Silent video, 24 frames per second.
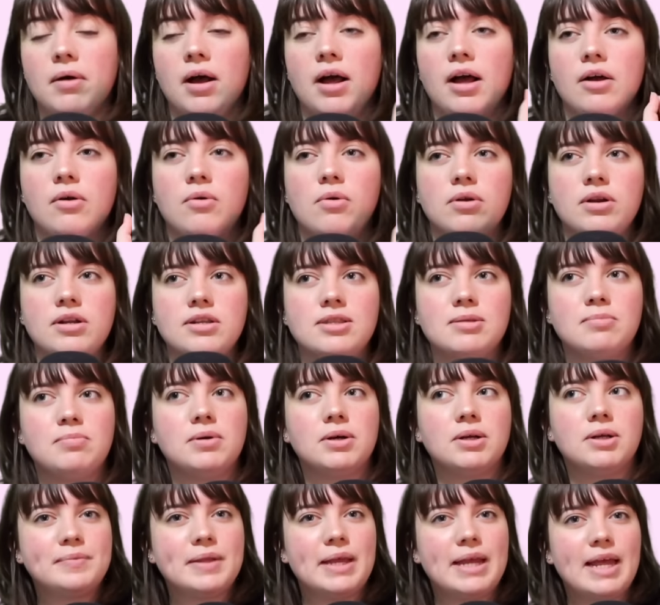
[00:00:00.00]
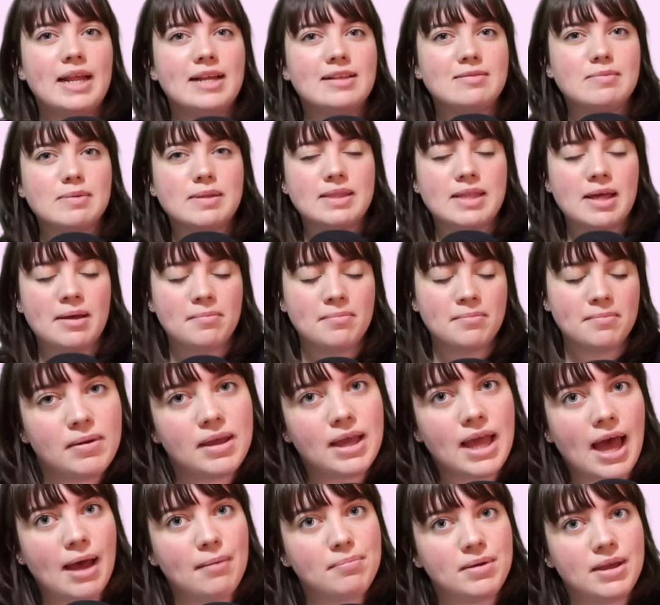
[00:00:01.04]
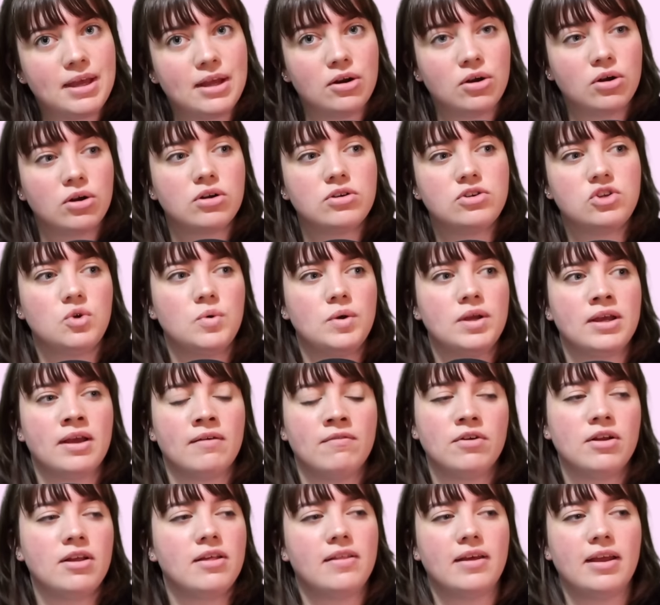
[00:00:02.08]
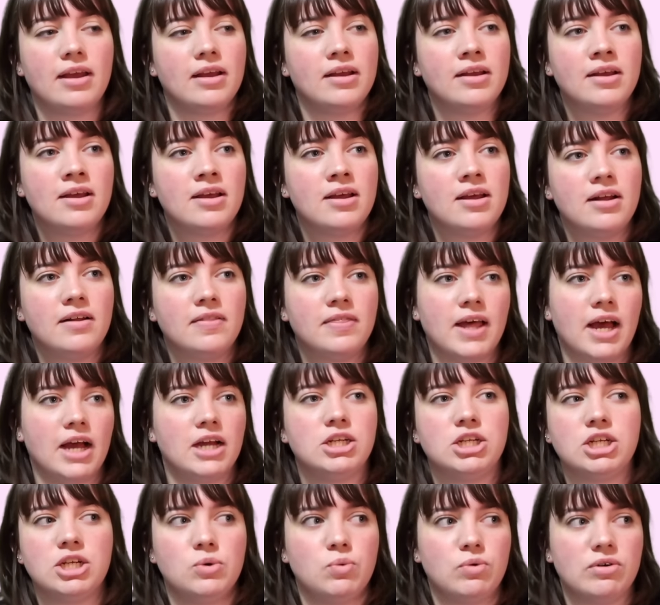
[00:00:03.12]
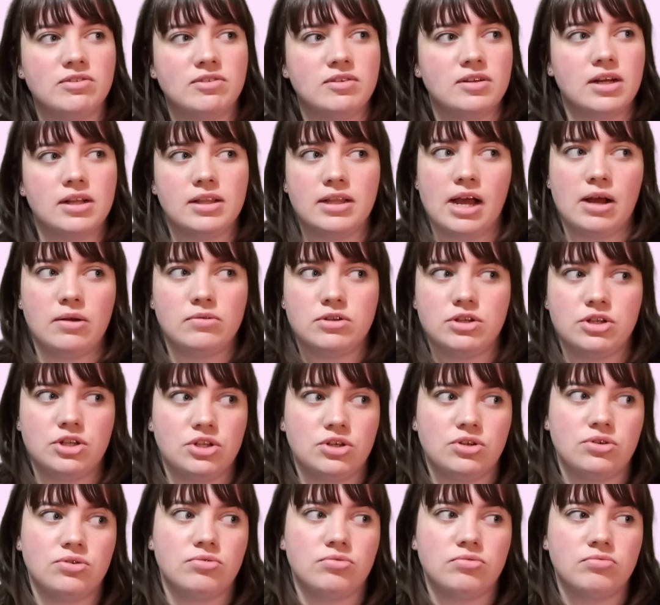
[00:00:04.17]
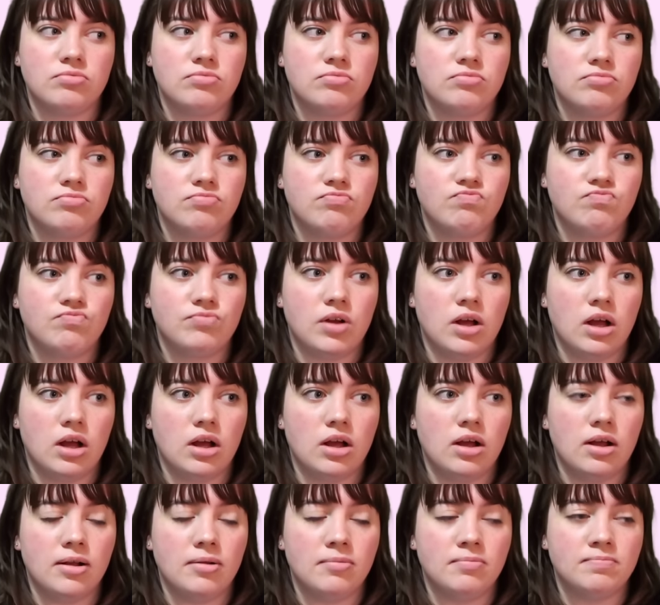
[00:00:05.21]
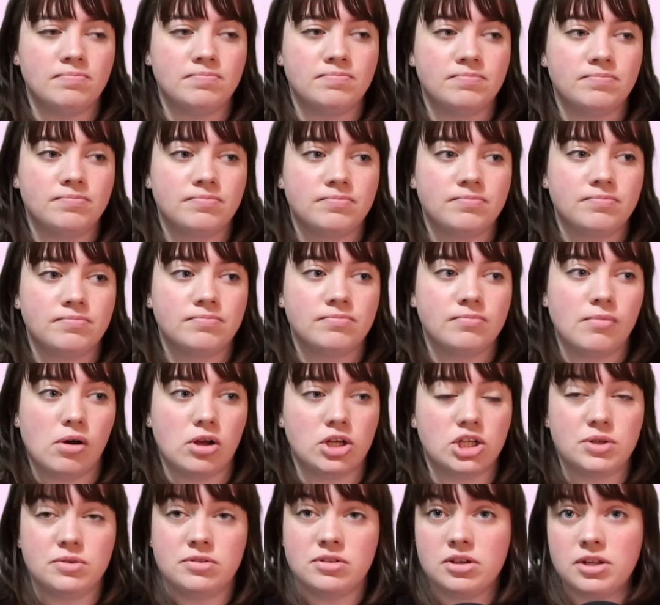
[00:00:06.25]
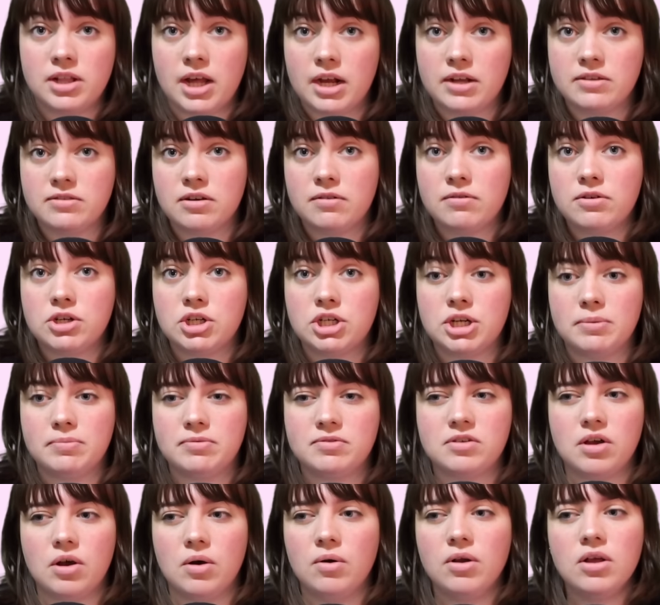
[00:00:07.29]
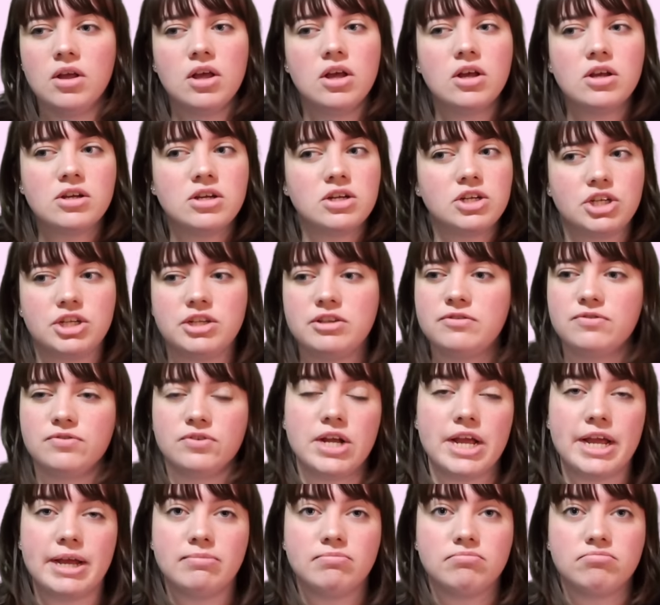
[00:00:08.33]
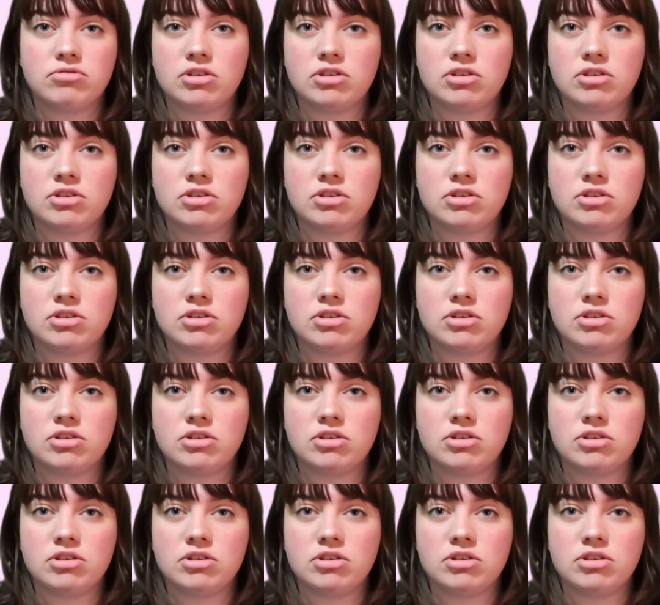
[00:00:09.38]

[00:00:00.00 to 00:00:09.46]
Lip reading: But according to the book, it ends with them being happy and her doing everything that she wasn't allowed to do while she was under that conservatorship. So she's free.